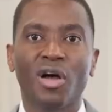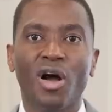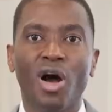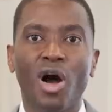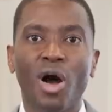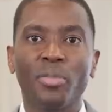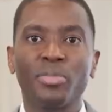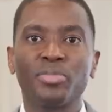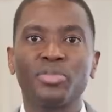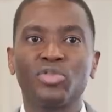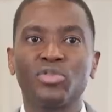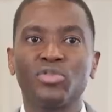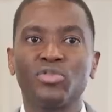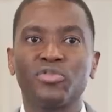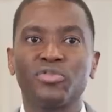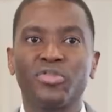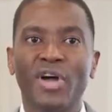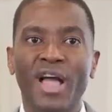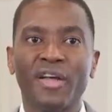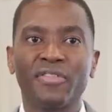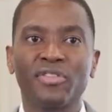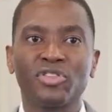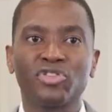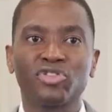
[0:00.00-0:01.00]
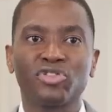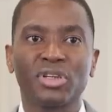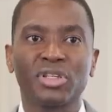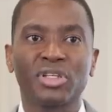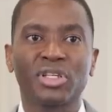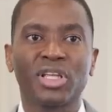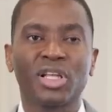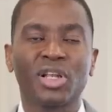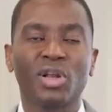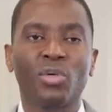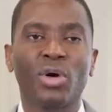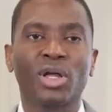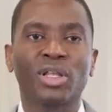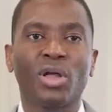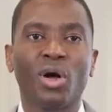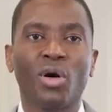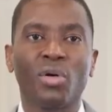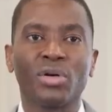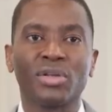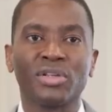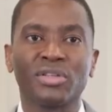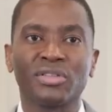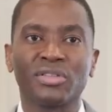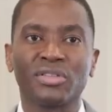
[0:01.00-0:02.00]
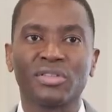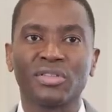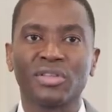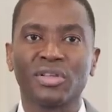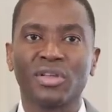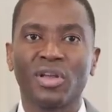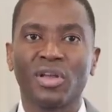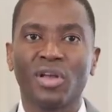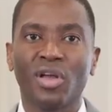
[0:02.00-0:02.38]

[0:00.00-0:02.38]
up to 500 kilowatt hours